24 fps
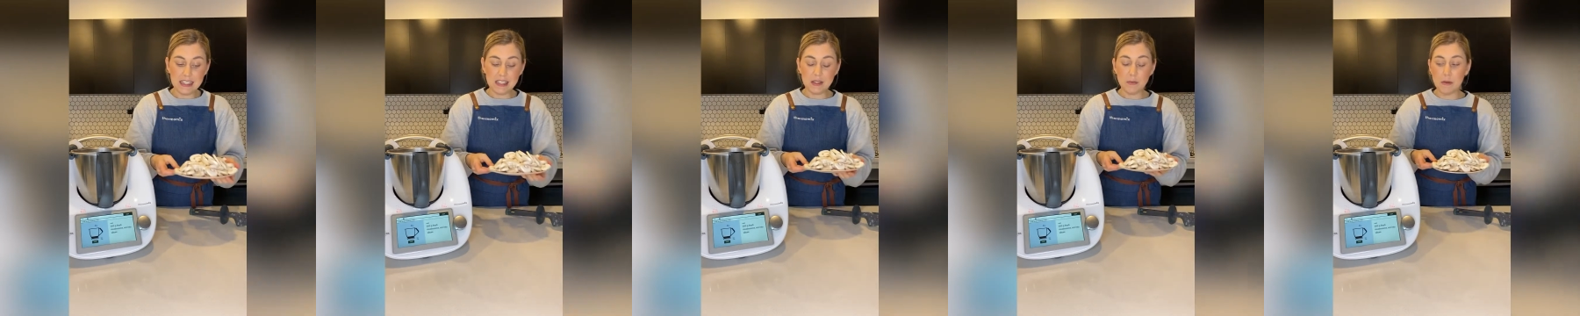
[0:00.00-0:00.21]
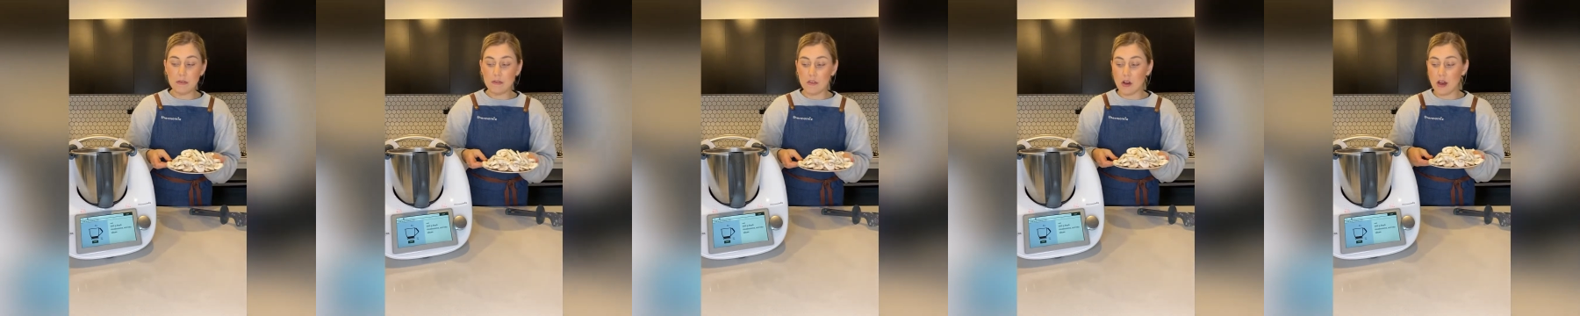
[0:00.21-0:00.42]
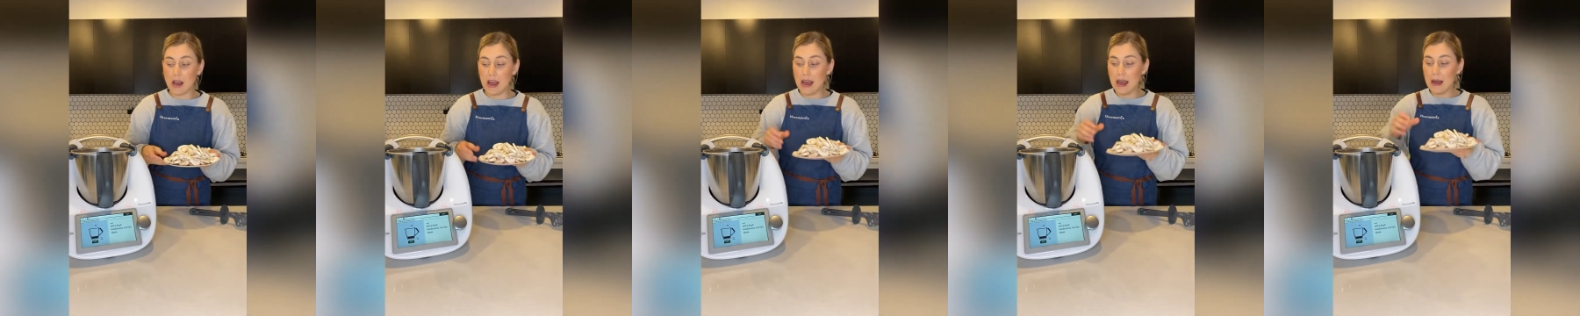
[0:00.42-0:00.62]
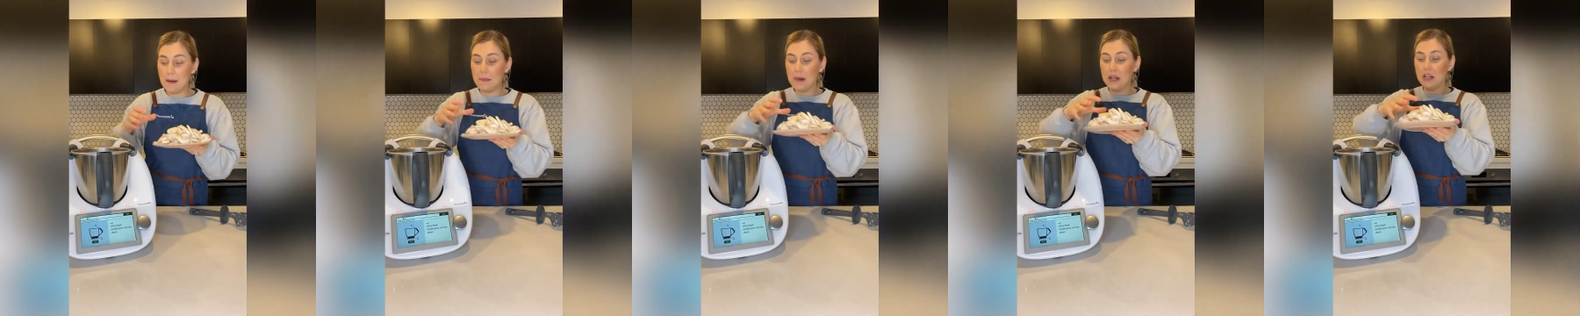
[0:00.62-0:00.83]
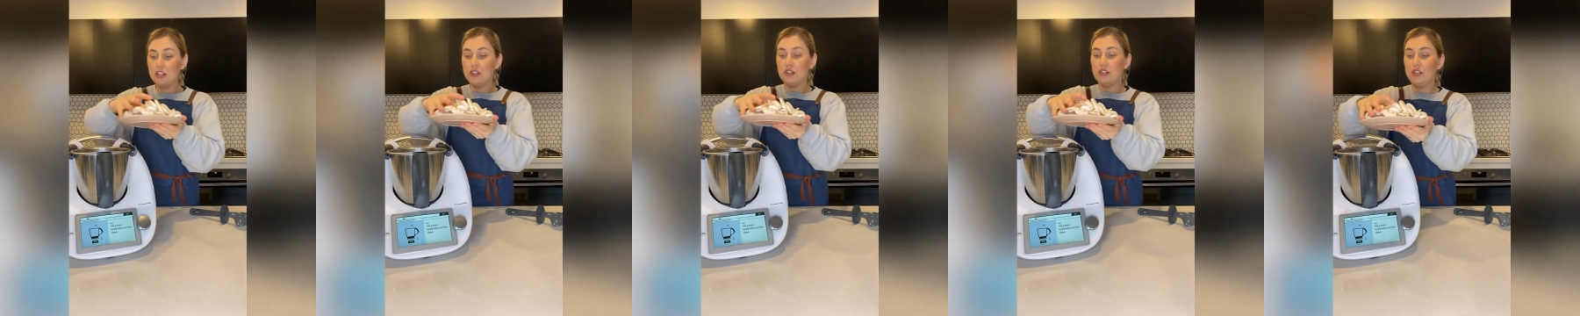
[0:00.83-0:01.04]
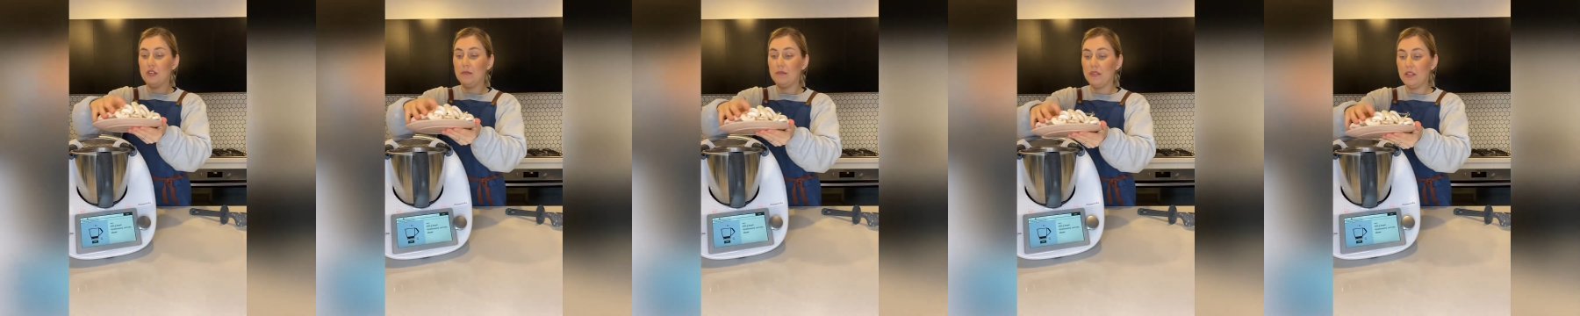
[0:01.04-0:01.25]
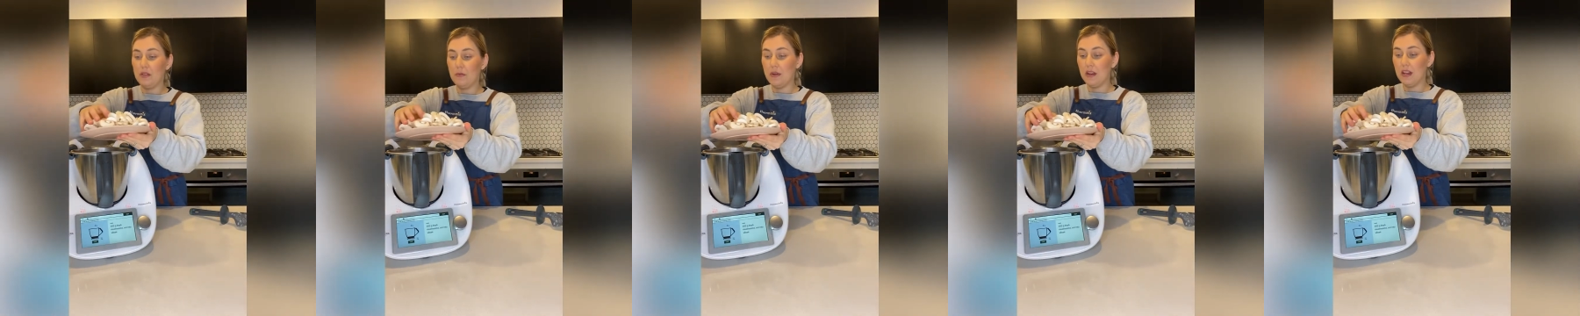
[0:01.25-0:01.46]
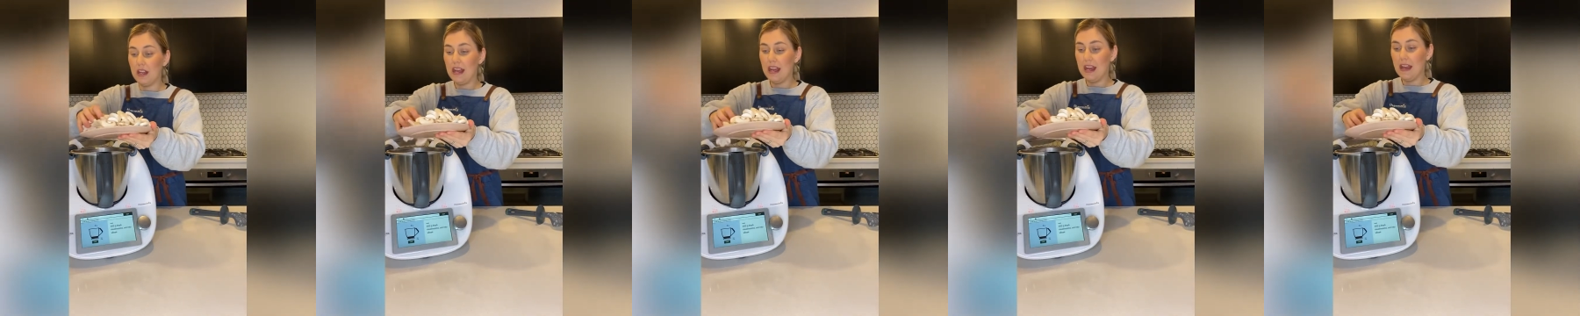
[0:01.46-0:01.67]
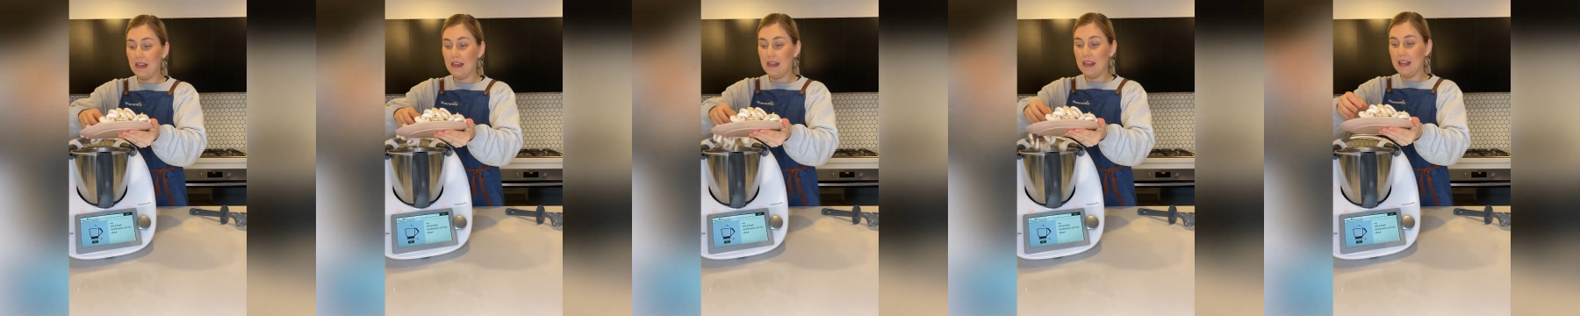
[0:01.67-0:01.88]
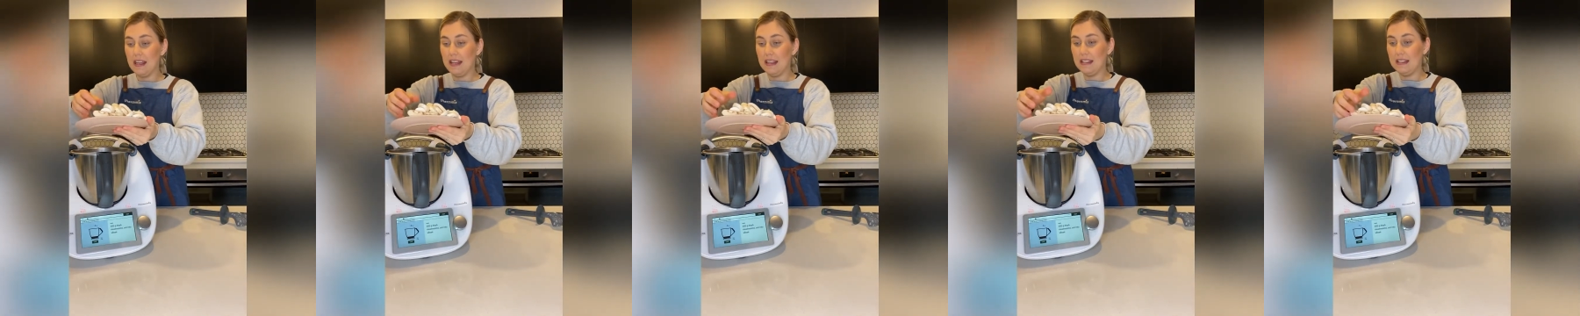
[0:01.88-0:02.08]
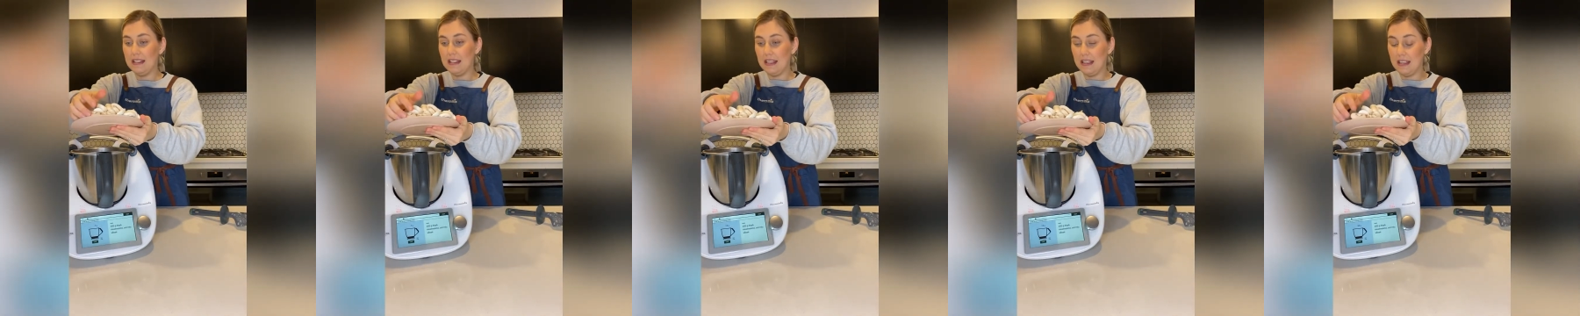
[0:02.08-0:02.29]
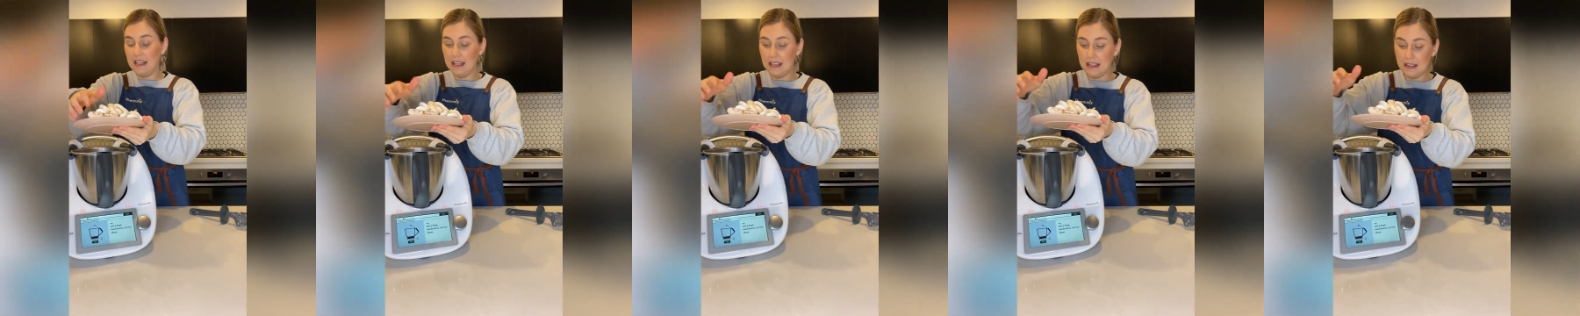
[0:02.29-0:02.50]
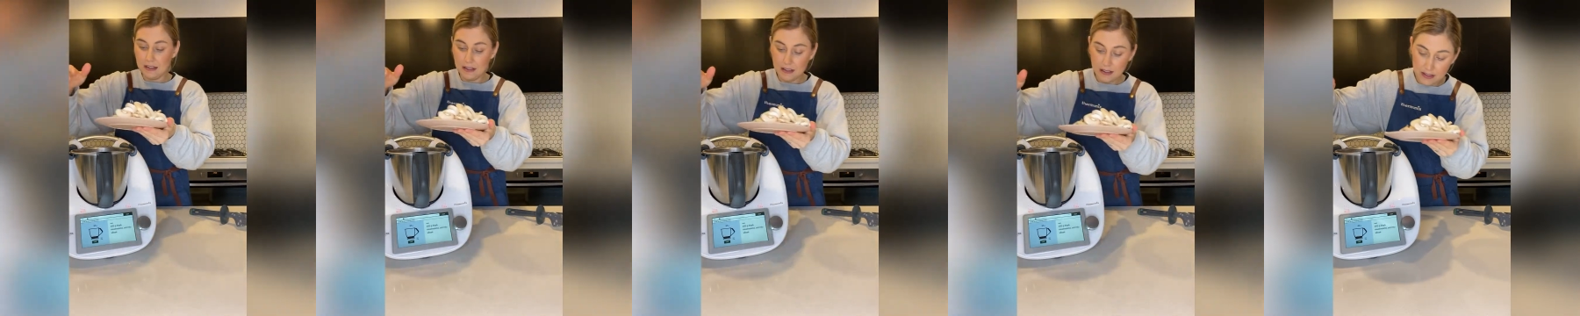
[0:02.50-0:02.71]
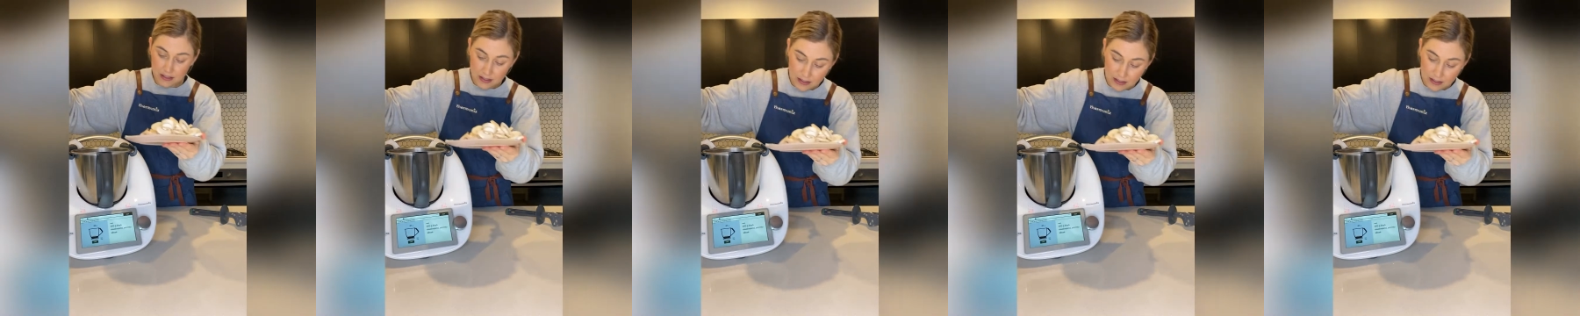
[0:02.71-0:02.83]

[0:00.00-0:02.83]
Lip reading: so we've got our mushrooms. So we're going to add these in.